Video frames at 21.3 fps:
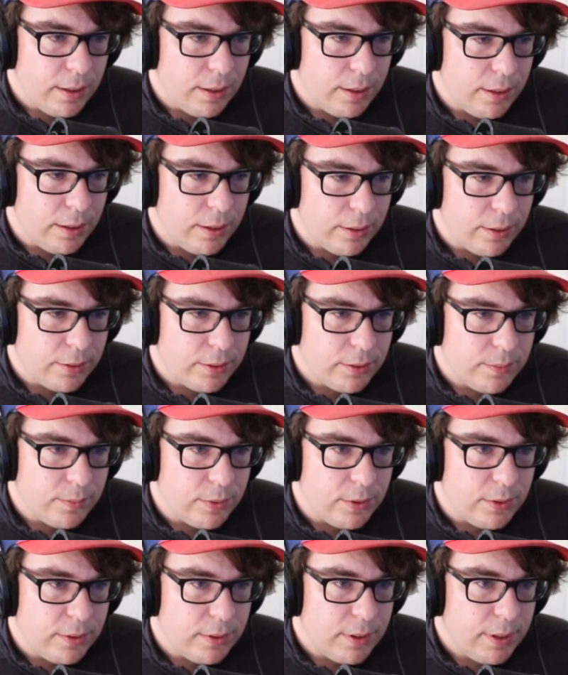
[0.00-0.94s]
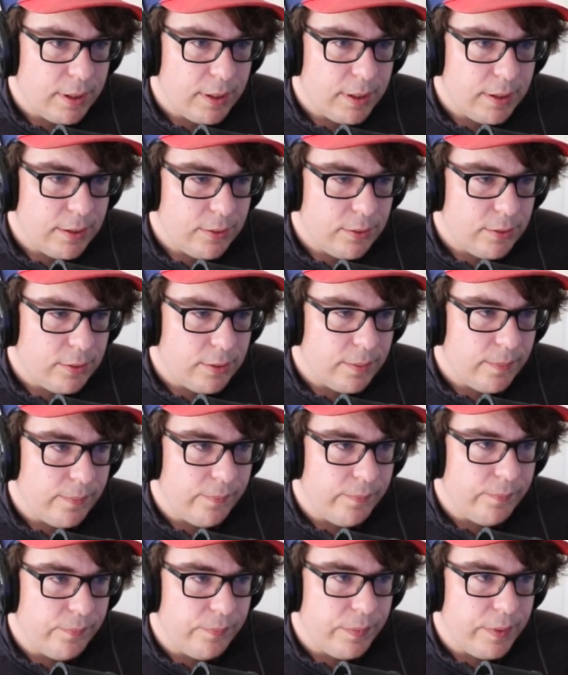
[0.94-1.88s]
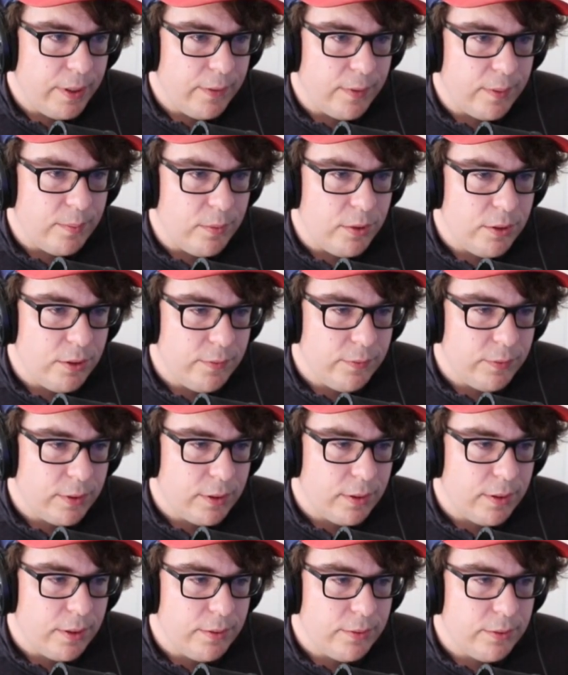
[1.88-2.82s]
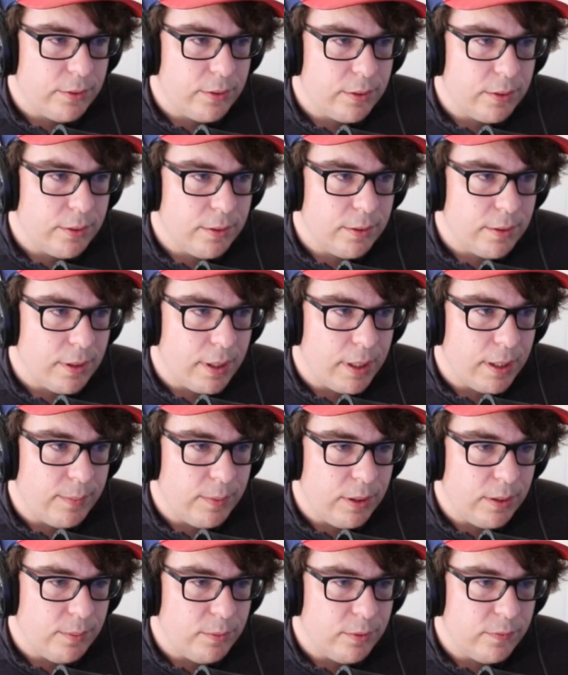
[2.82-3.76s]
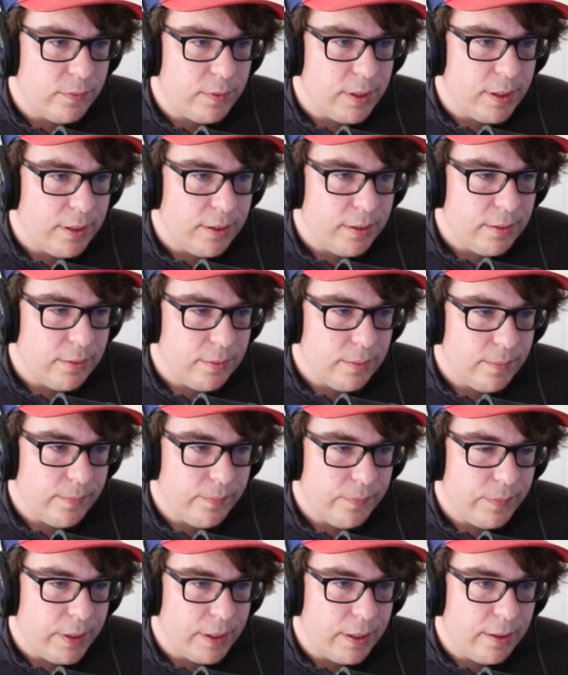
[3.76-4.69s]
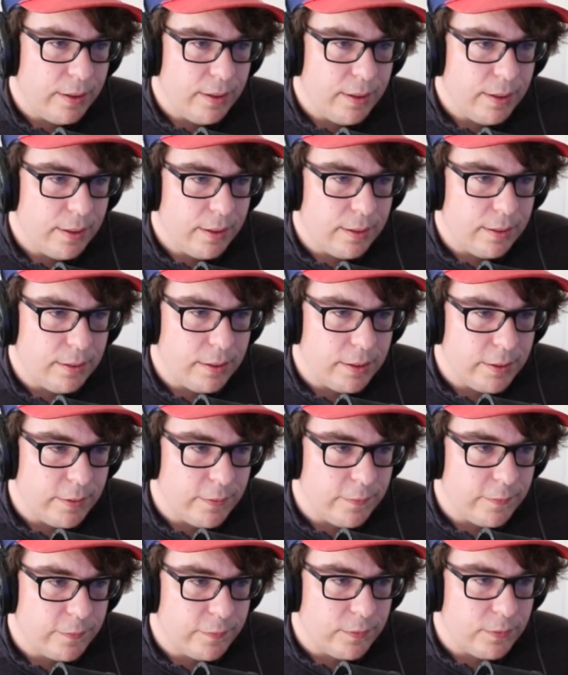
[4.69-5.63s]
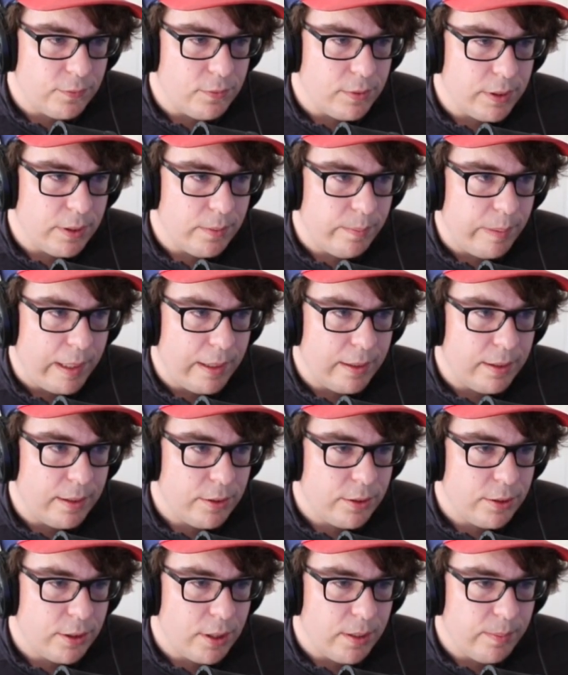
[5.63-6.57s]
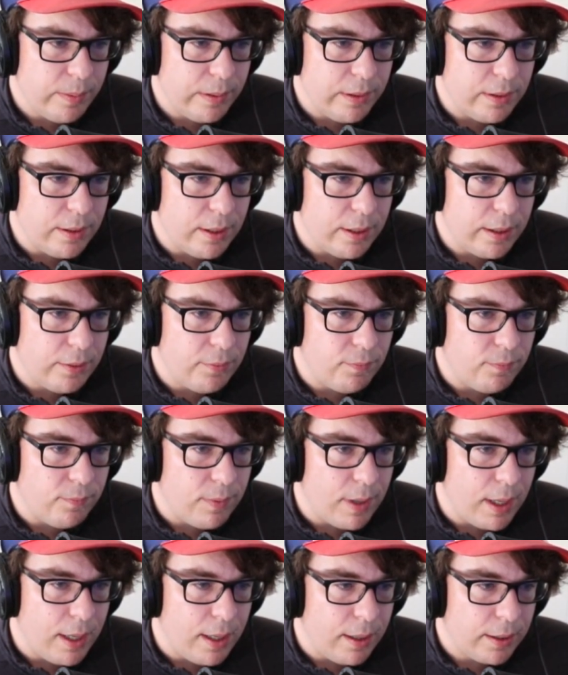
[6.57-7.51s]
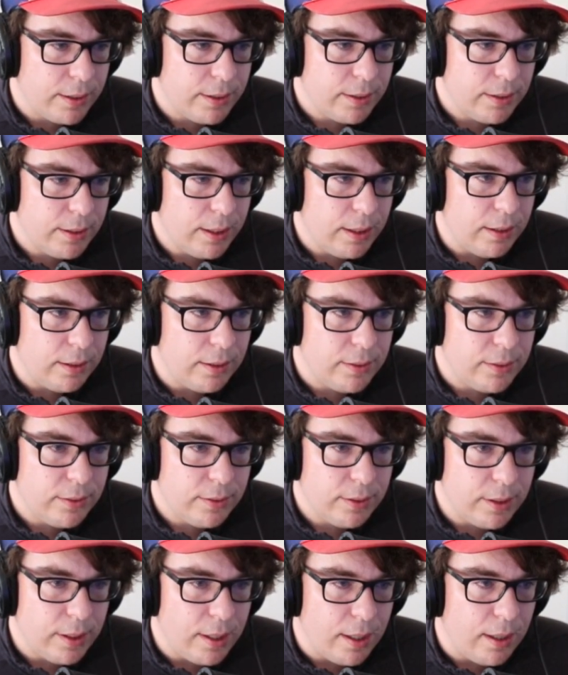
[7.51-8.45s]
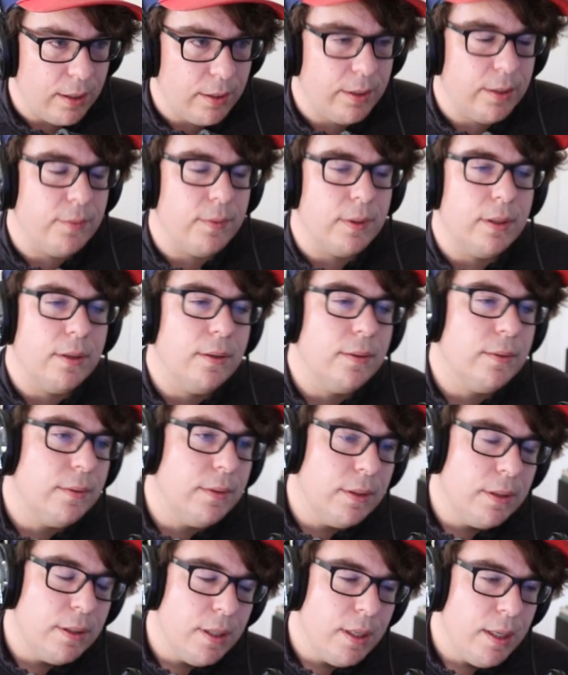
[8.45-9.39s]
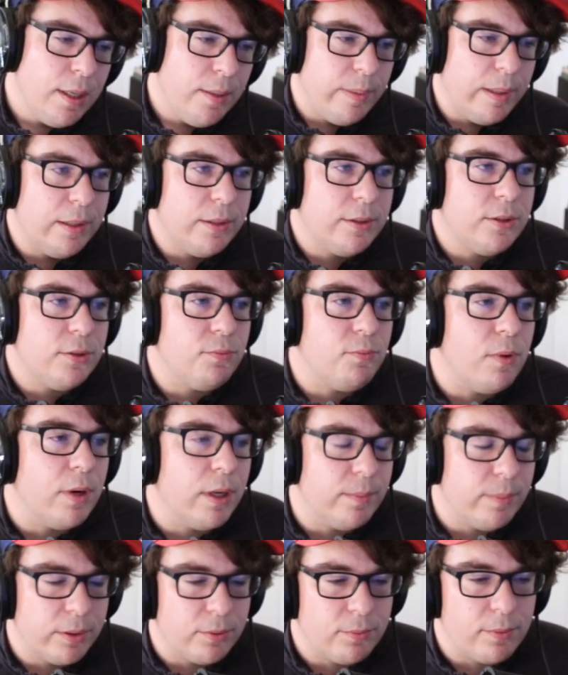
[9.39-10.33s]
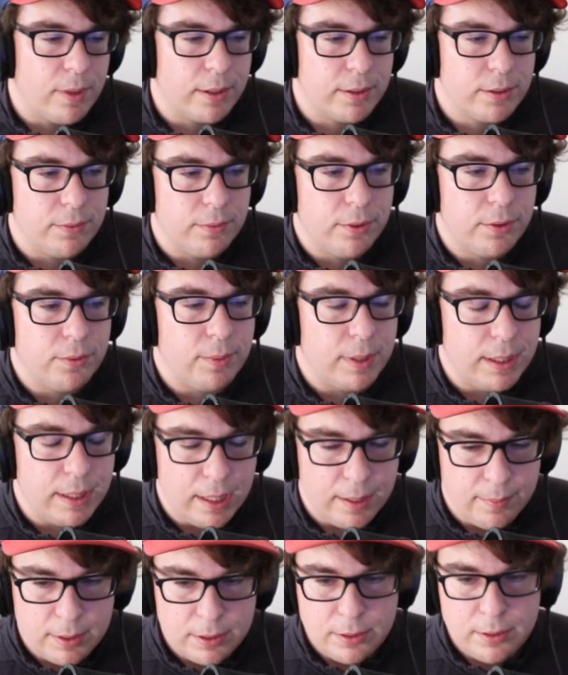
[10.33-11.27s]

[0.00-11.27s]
Some good hits. If it moves closer, I need to move down. I think I can live one pellet shot, but not a rock hit. Yeah, there we go. Pellets do 1, but the rocks do 3 damage.